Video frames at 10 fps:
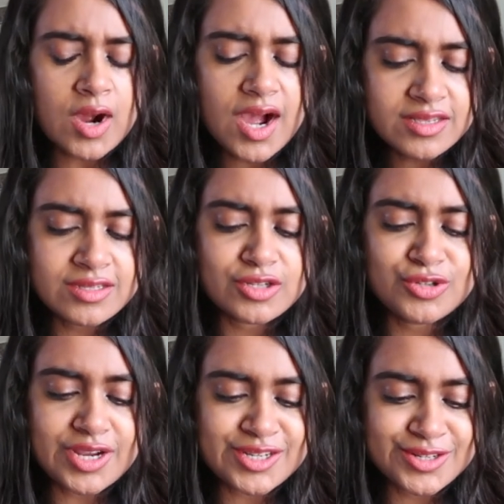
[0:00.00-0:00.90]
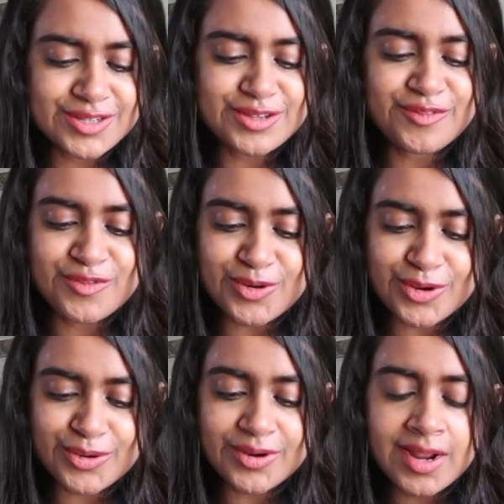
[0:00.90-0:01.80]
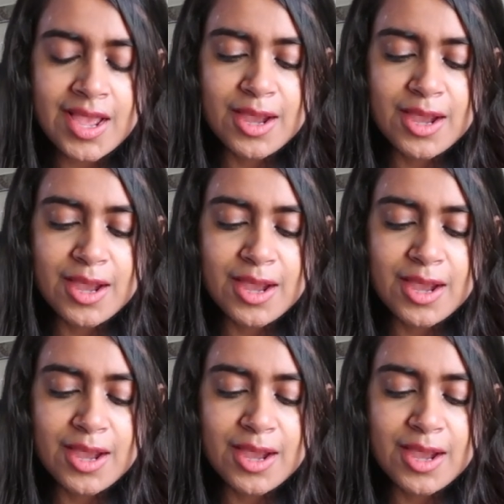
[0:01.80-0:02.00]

vast treasures of folklore